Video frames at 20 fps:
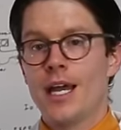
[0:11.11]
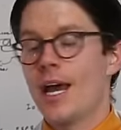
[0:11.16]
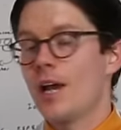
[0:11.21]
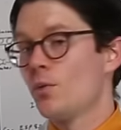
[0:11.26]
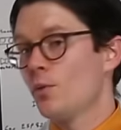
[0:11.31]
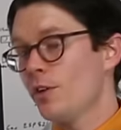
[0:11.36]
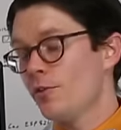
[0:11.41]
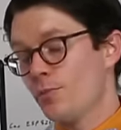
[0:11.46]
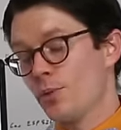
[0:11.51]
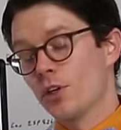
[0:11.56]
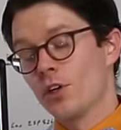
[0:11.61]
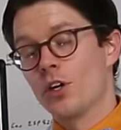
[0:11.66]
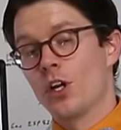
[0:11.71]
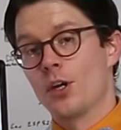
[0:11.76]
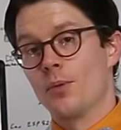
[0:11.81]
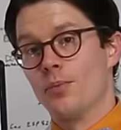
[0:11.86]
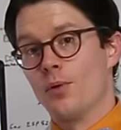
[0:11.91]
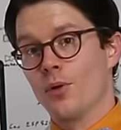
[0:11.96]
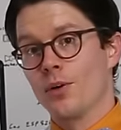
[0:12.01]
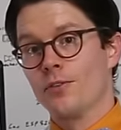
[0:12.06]
and we've put it
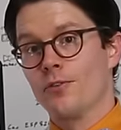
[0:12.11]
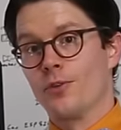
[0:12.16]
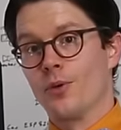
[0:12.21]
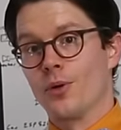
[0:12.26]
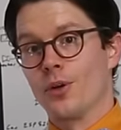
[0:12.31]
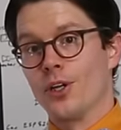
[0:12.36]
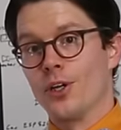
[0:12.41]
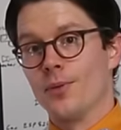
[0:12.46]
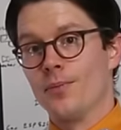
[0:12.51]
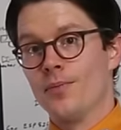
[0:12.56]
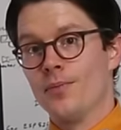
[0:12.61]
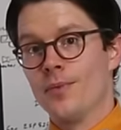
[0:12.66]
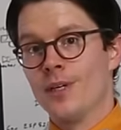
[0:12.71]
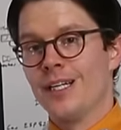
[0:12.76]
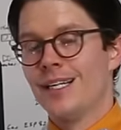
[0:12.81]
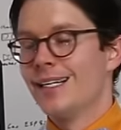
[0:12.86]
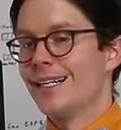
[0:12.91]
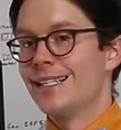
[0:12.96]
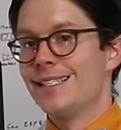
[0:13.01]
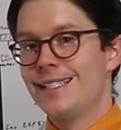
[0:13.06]
on a board for you.
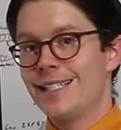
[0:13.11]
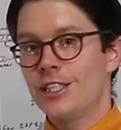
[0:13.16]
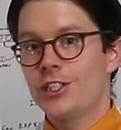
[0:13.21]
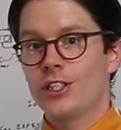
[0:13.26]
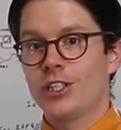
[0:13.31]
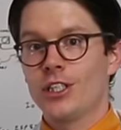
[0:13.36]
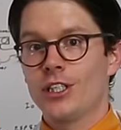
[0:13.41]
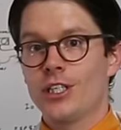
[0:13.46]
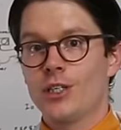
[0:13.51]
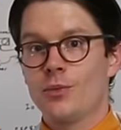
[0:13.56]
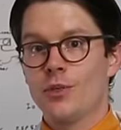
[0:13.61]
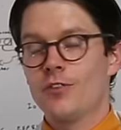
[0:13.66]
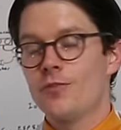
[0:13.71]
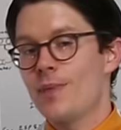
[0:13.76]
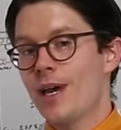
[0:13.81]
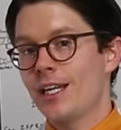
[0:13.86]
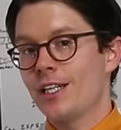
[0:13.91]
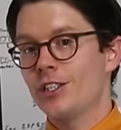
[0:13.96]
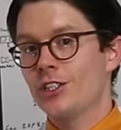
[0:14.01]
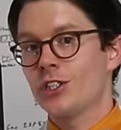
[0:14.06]
Additionally,
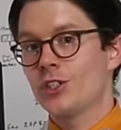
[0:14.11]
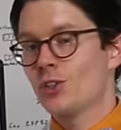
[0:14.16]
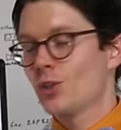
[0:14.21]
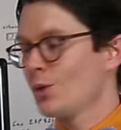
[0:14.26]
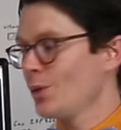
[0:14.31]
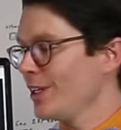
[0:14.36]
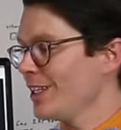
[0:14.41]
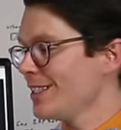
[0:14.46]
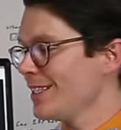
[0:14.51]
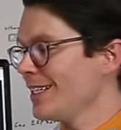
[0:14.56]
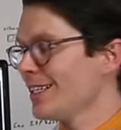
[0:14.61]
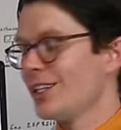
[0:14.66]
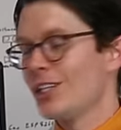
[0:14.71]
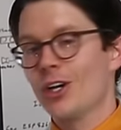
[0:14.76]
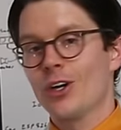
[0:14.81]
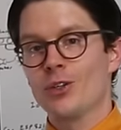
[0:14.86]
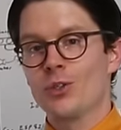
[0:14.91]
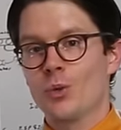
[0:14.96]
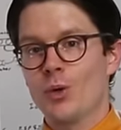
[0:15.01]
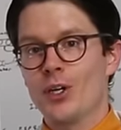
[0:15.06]
we've managed to squeeze in the
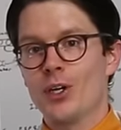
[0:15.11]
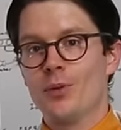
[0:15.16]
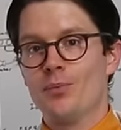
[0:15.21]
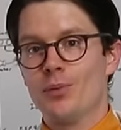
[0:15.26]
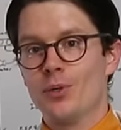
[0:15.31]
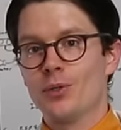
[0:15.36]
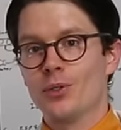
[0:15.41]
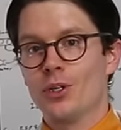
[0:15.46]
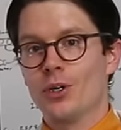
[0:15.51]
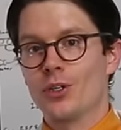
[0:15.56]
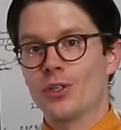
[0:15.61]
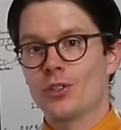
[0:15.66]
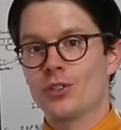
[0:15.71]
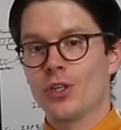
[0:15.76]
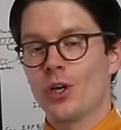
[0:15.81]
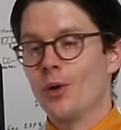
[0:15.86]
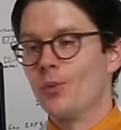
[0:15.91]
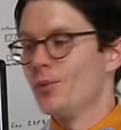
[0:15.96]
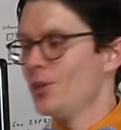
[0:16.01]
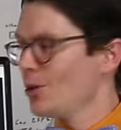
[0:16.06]
Arduino bootloader
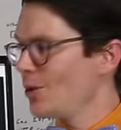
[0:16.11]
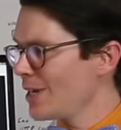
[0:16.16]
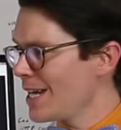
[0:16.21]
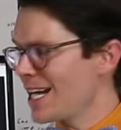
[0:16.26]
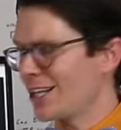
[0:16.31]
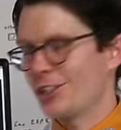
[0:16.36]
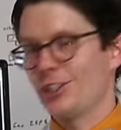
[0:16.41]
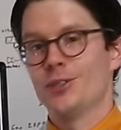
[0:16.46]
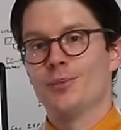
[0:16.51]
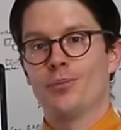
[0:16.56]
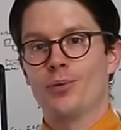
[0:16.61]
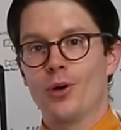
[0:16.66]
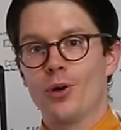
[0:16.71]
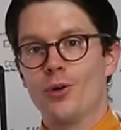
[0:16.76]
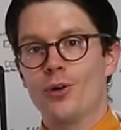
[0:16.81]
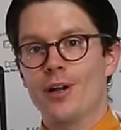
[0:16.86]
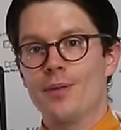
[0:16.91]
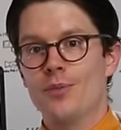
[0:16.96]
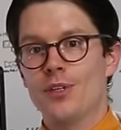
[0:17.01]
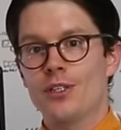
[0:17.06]
so you can actually
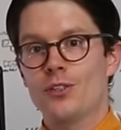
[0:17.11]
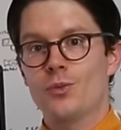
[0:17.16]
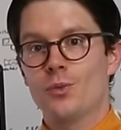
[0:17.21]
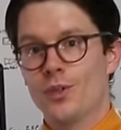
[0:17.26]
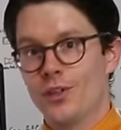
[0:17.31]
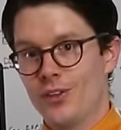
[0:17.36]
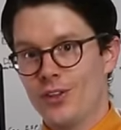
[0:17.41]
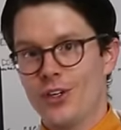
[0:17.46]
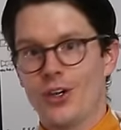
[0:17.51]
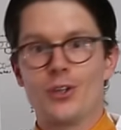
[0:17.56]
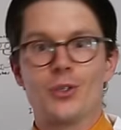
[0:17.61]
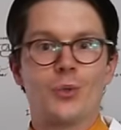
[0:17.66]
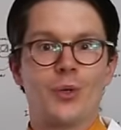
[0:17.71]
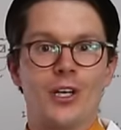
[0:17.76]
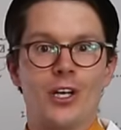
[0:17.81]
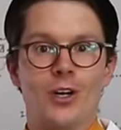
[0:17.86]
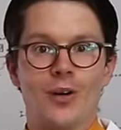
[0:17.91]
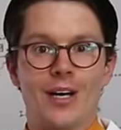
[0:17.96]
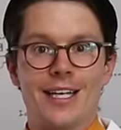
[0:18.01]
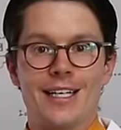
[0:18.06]
program this with the
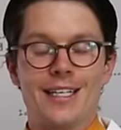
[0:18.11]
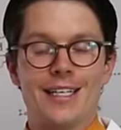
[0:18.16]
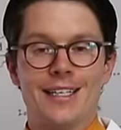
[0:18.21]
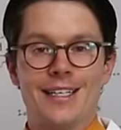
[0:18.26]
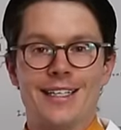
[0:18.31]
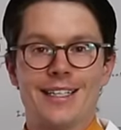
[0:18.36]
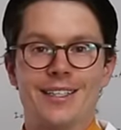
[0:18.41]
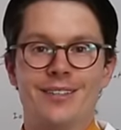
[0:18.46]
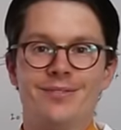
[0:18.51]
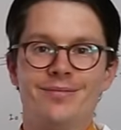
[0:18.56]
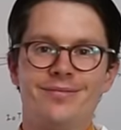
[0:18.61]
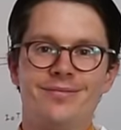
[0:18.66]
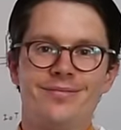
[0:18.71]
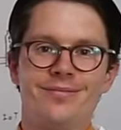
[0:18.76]
Arduino IDE.